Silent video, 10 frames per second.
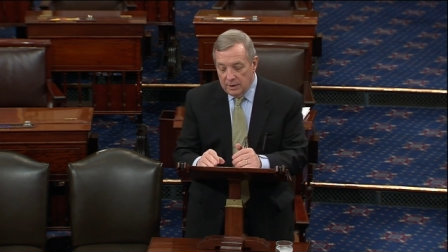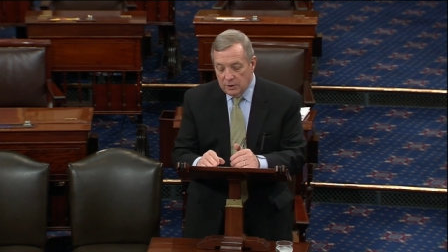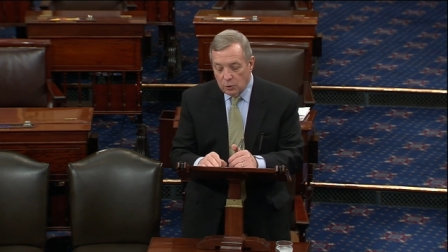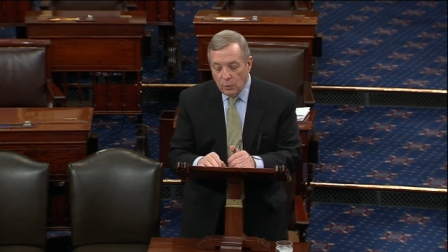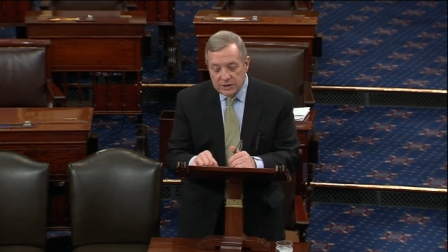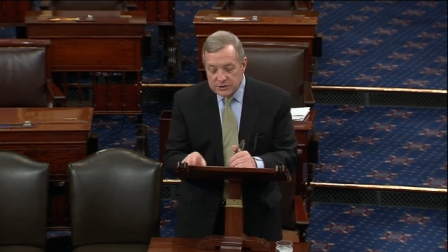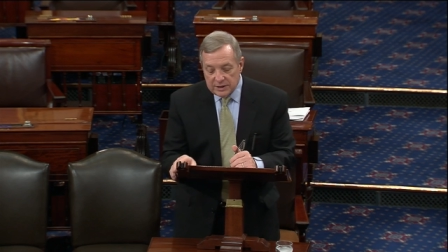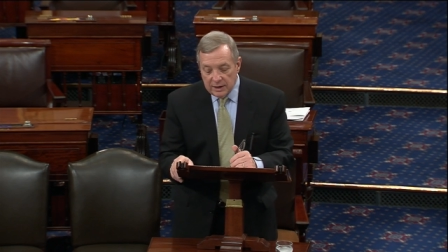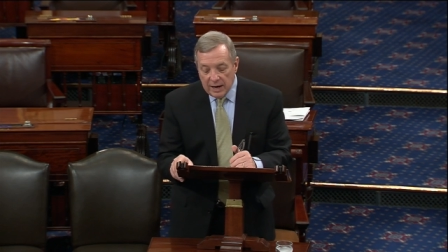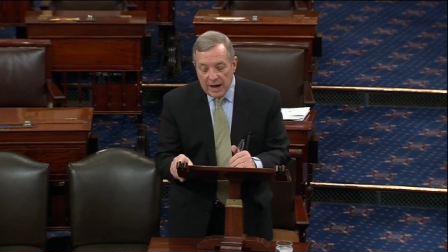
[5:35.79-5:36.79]
The West
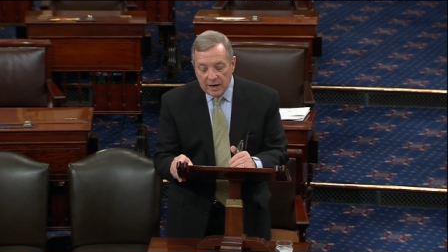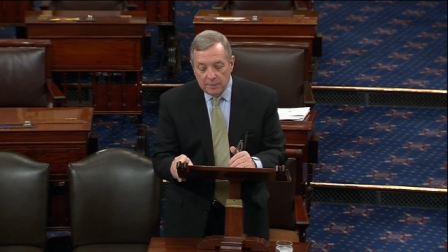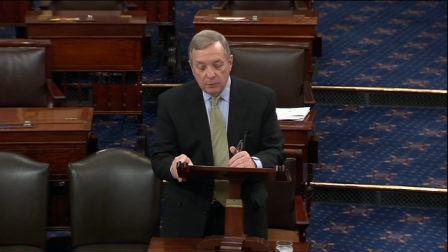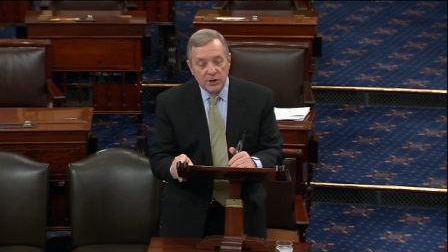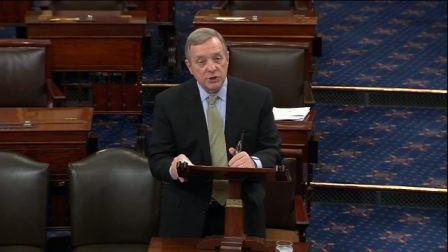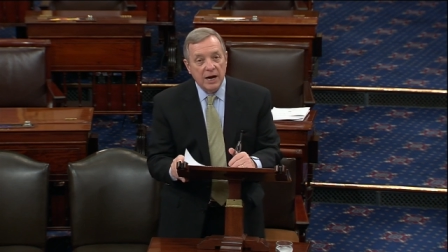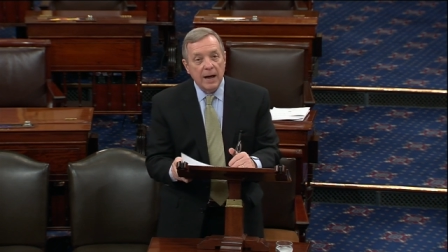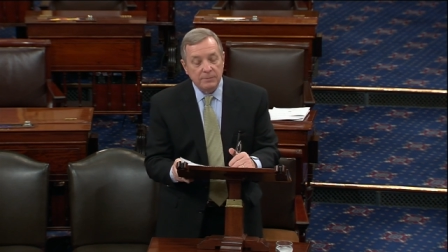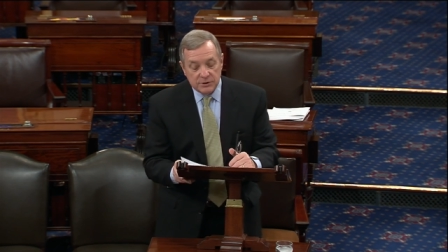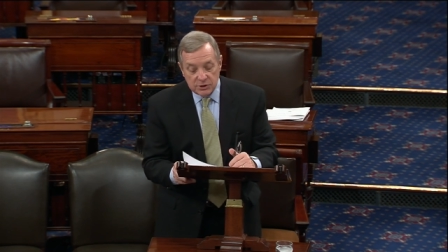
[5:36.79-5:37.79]
didn't lock up Russian
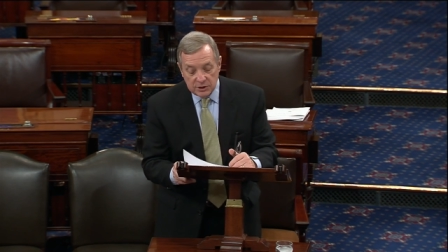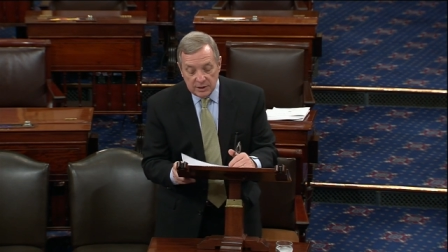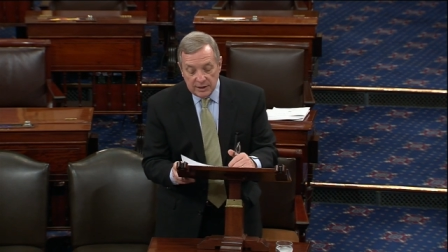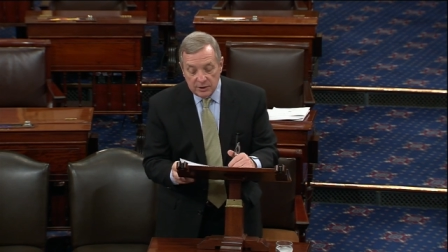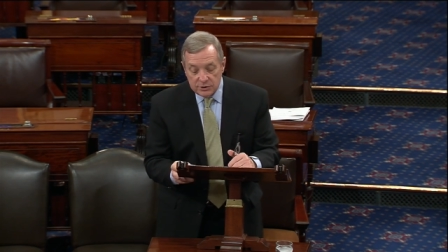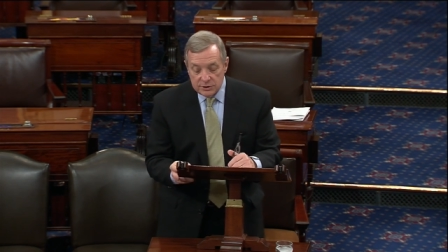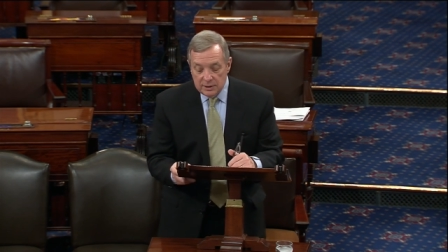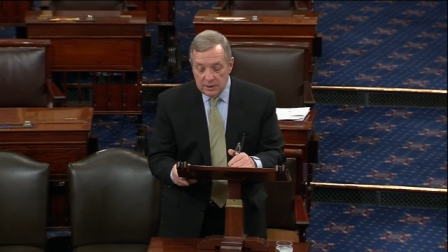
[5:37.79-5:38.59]
opposition leaders,